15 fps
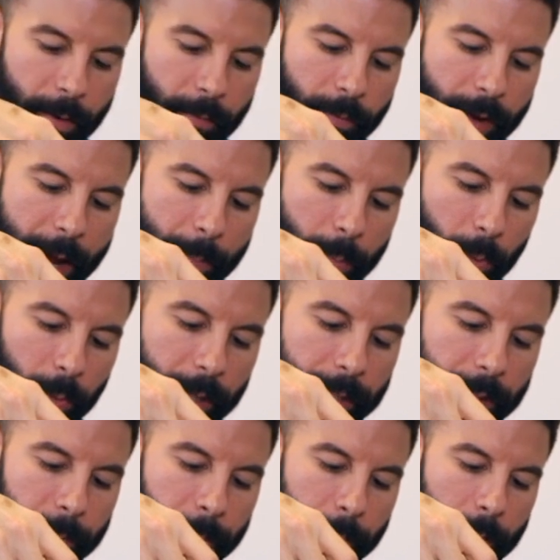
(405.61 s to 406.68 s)

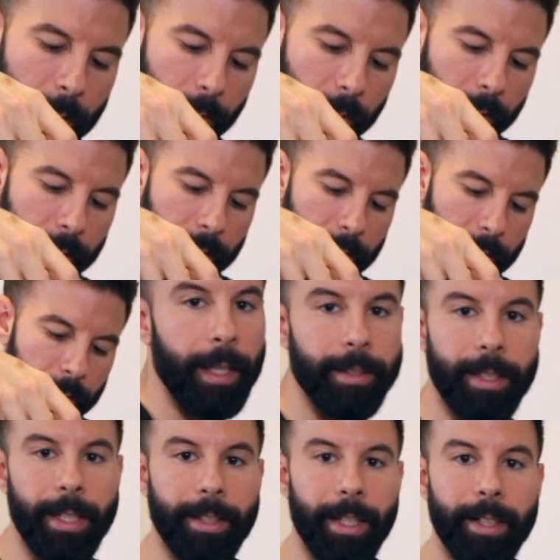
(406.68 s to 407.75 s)
evaporated milk and
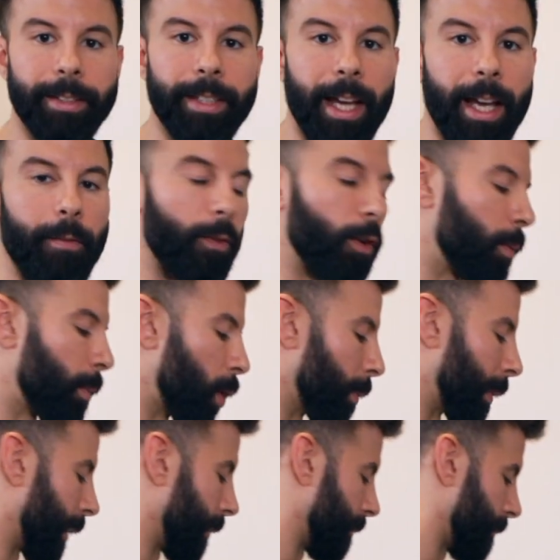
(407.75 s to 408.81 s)
set that aside for a moment.